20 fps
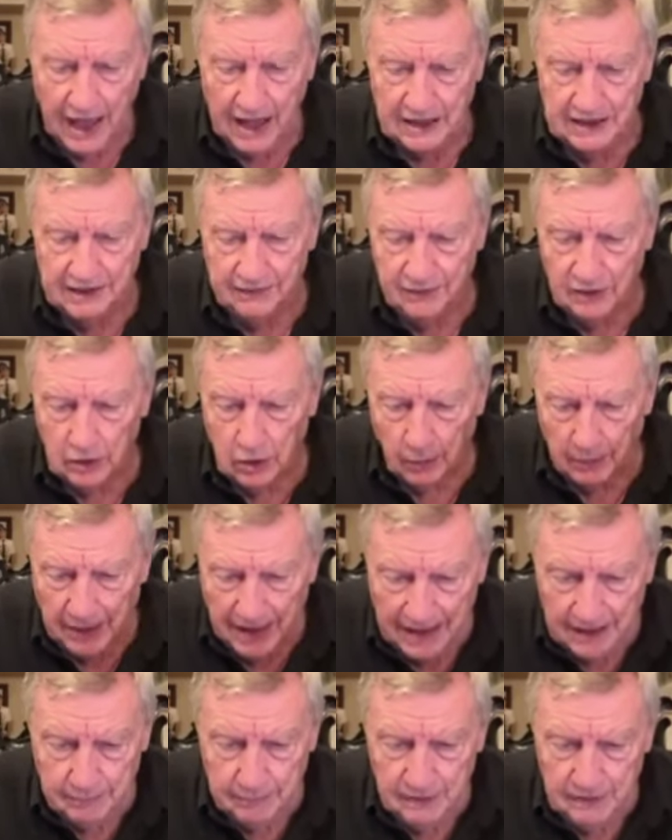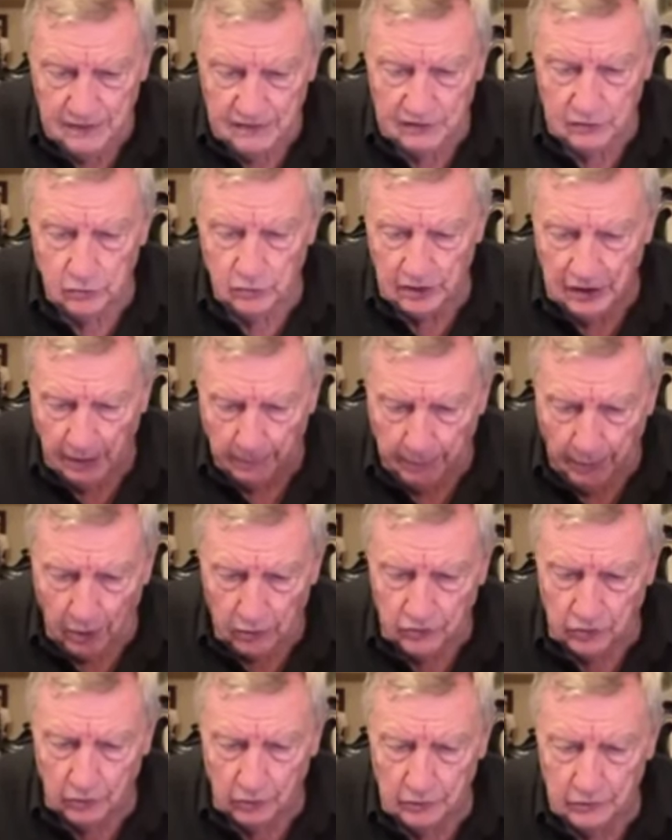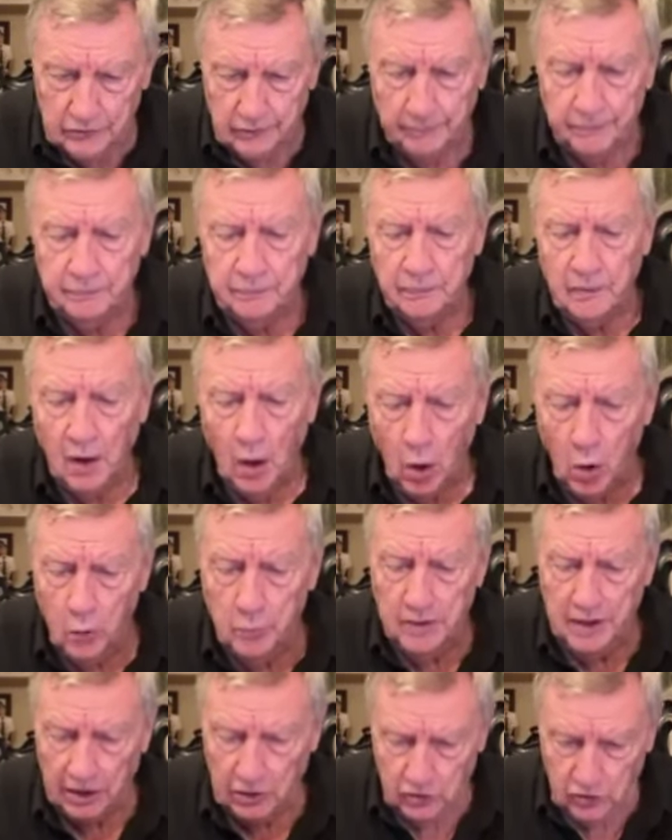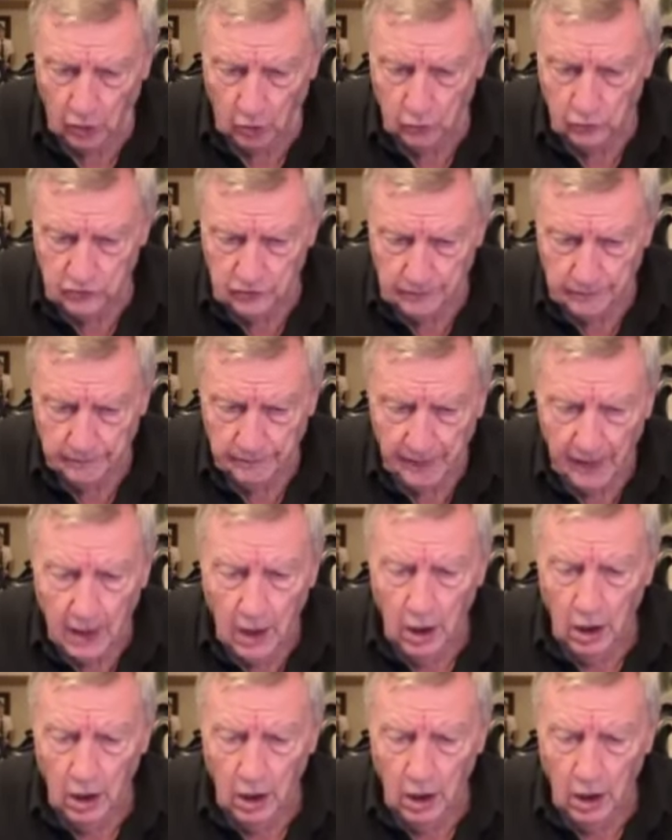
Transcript: had given commandments to the apostles whom he had chosen,